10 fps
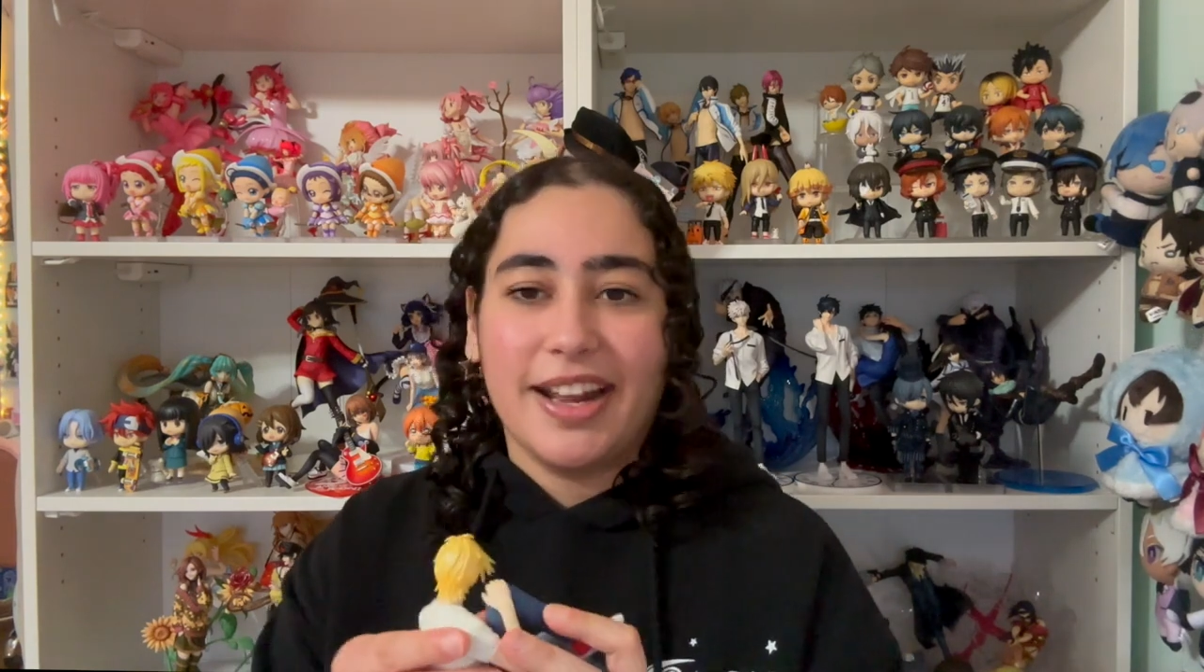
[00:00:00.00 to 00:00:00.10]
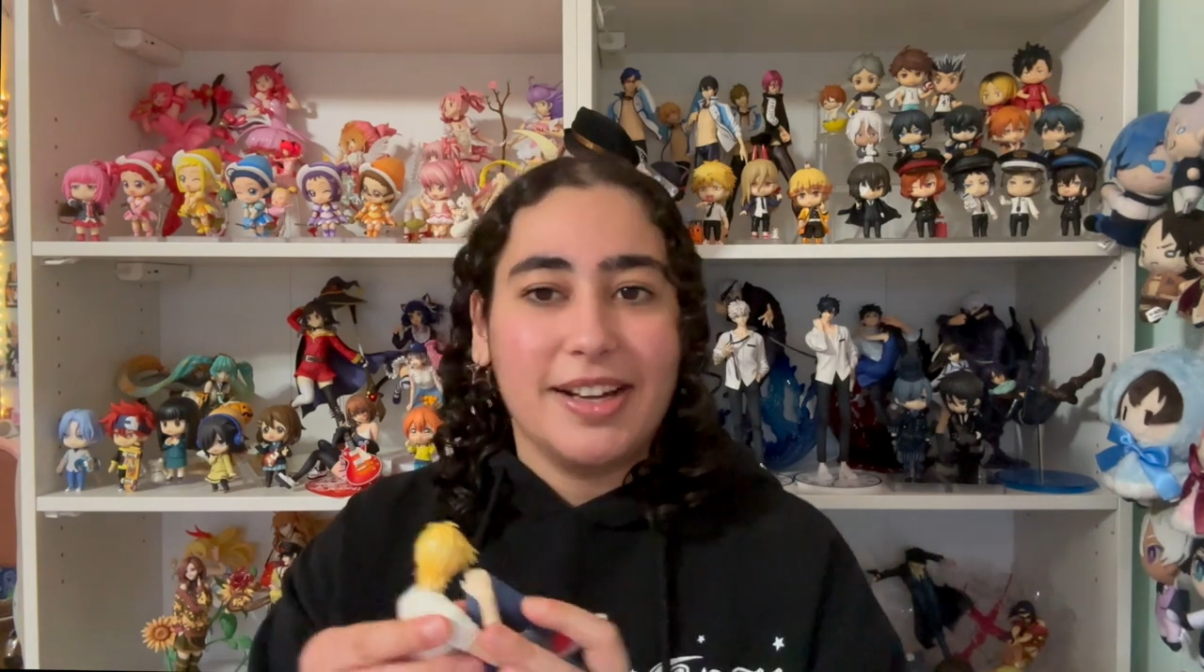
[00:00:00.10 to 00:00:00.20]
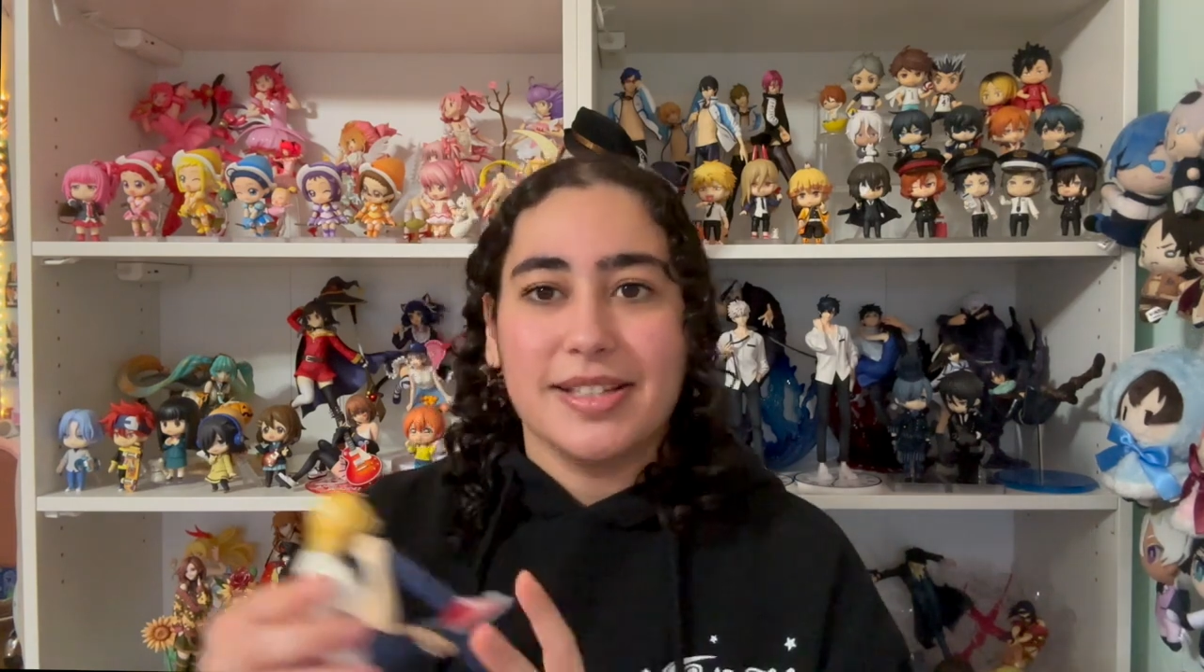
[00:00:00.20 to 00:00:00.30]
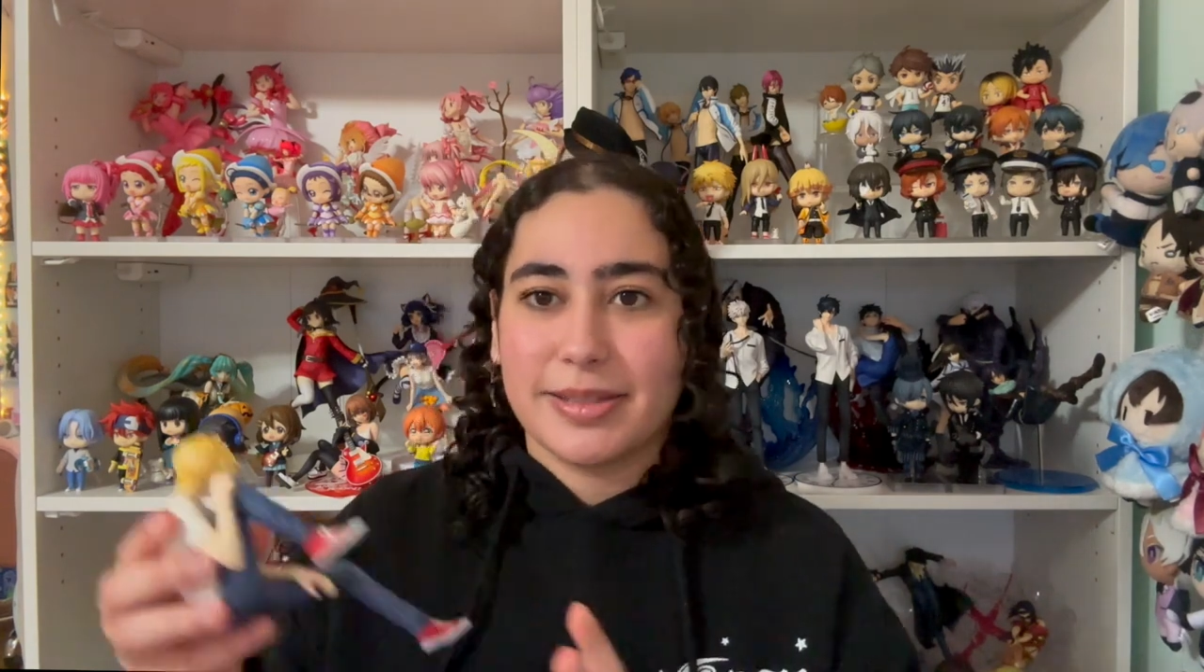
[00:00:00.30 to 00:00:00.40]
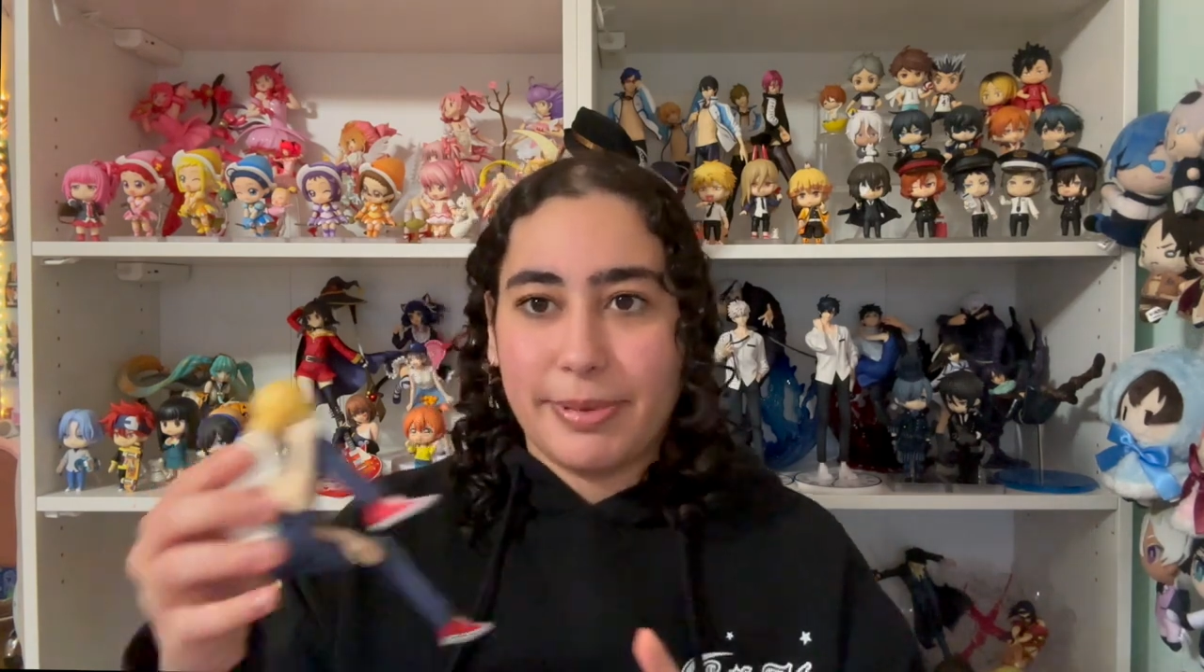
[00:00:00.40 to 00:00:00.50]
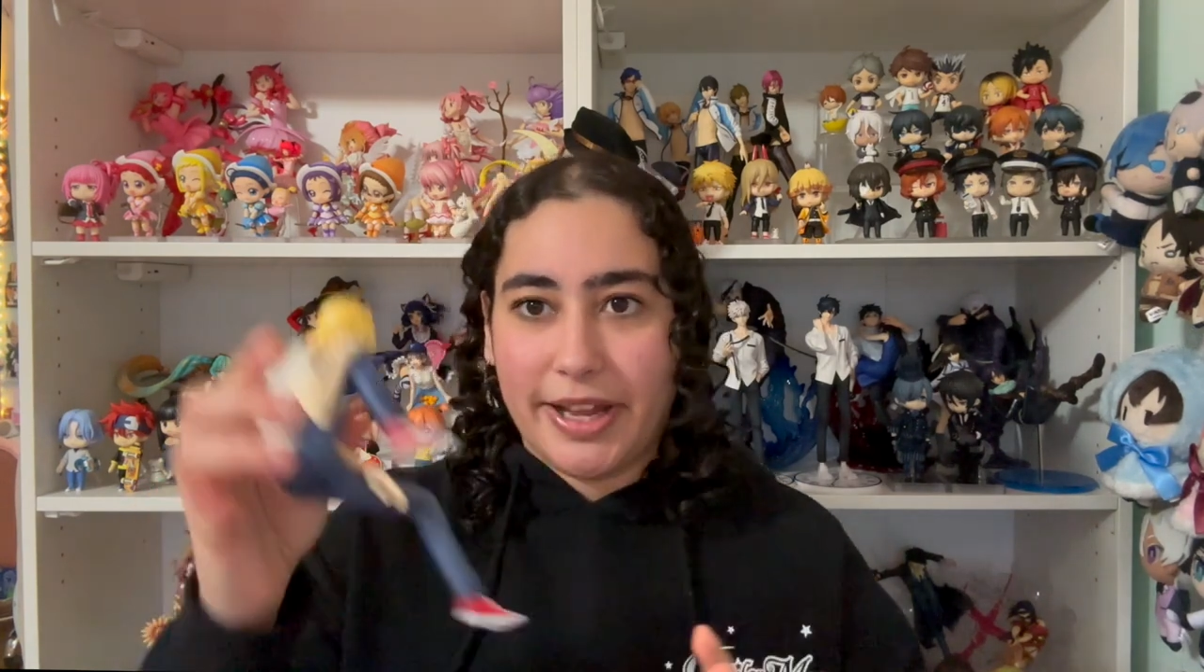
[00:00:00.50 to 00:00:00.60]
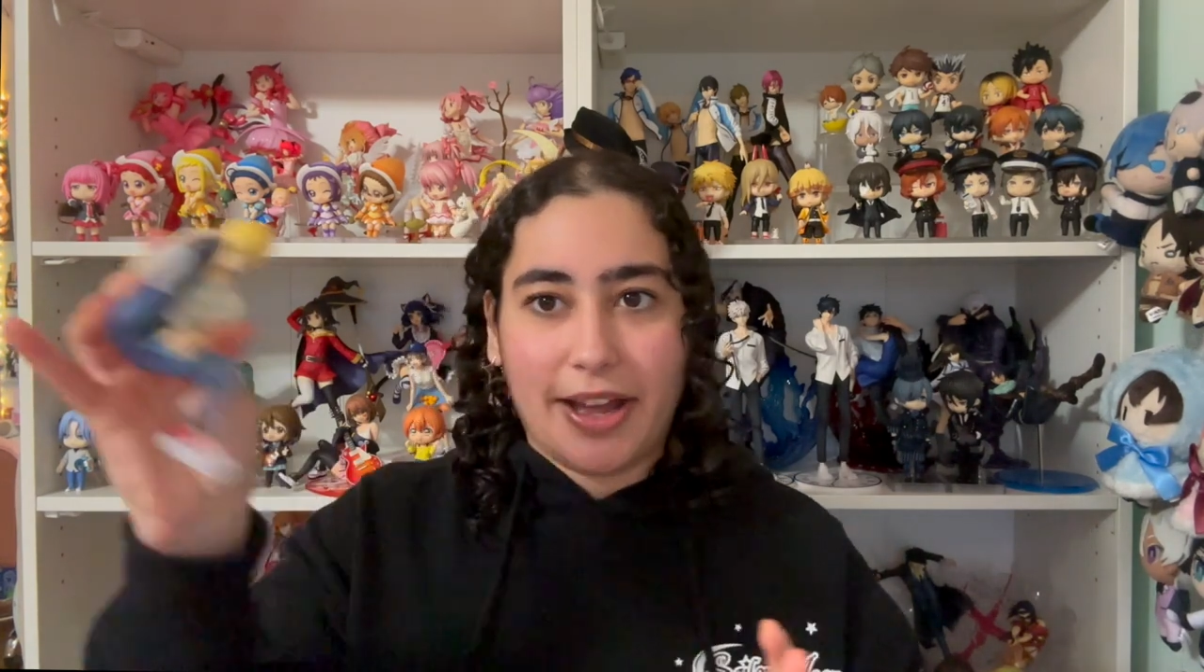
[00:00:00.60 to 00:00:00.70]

it and display